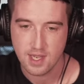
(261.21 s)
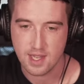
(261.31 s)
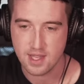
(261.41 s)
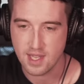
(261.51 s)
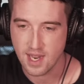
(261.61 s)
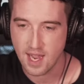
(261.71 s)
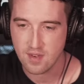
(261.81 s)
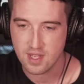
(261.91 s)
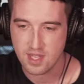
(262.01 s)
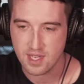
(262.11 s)
And then
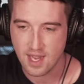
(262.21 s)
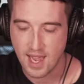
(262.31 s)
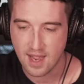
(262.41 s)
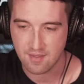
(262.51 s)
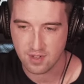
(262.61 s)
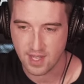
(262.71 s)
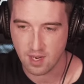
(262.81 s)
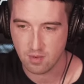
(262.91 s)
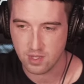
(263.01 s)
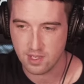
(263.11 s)
everything after
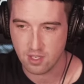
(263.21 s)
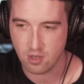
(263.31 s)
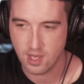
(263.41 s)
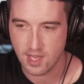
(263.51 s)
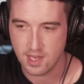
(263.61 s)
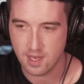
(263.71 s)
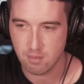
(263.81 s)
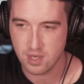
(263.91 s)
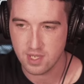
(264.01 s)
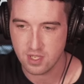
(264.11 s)
that, we're gonna go ahead and
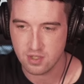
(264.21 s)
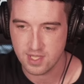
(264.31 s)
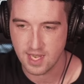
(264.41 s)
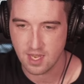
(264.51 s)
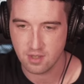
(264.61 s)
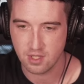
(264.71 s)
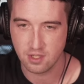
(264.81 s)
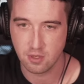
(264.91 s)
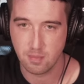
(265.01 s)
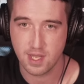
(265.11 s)
bring those down a
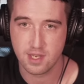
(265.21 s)
little bit.